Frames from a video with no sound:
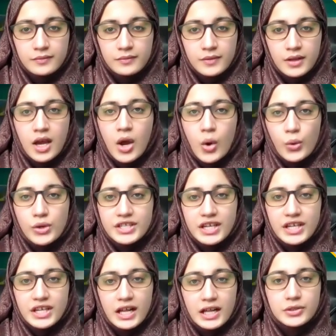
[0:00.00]
which helps
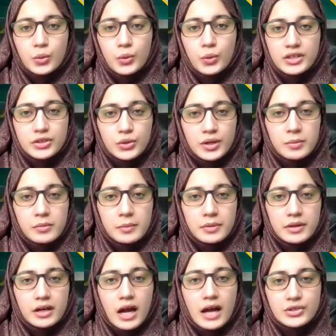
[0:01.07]
when you remember a
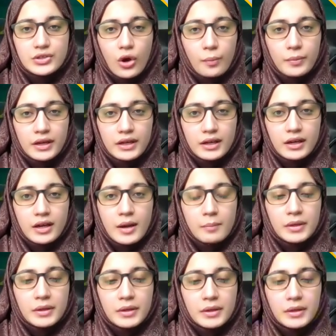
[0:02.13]
topic but
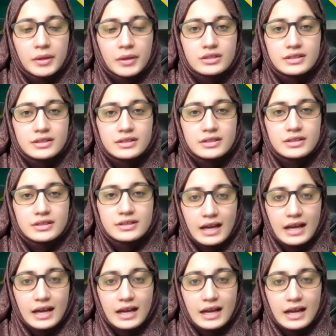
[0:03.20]
not the exact file
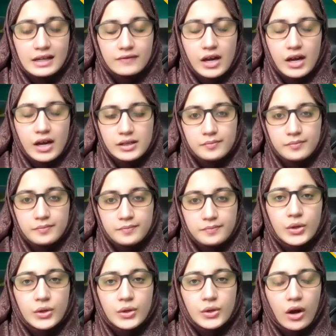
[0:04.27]
name. You can
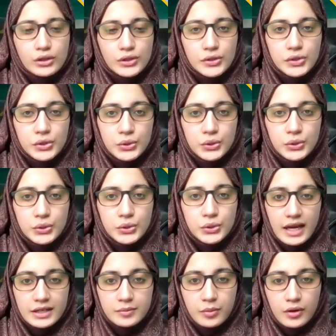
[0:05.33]
also use the slide
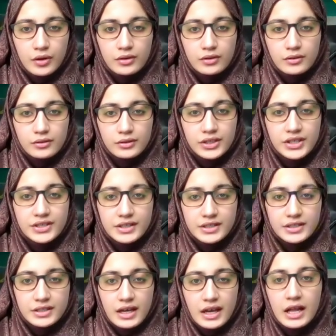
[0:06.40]
bar. Recent
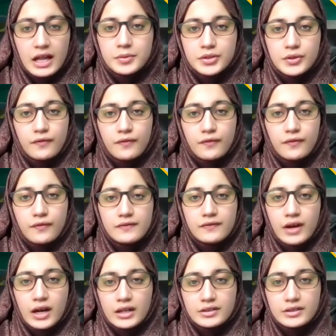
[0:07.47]
helps you find files
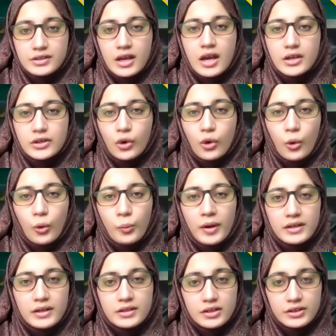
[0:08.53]
you opened
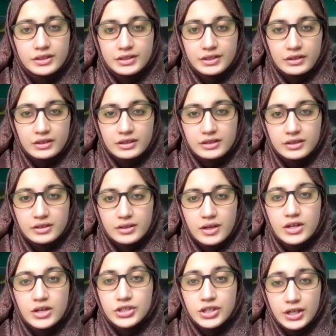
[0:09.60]
recently.
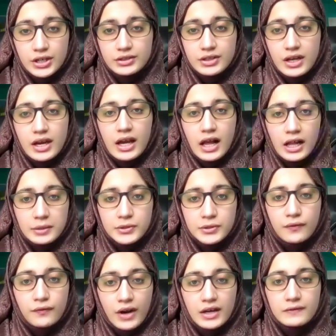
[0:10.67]
Shared helps you find
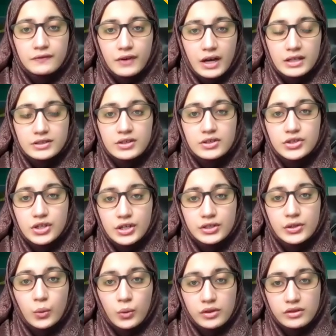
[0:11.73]
files shared with
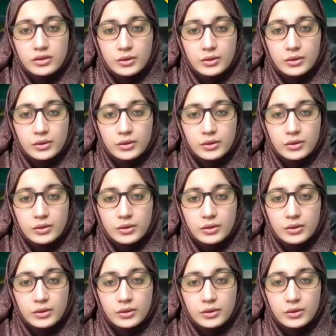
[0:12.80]
you.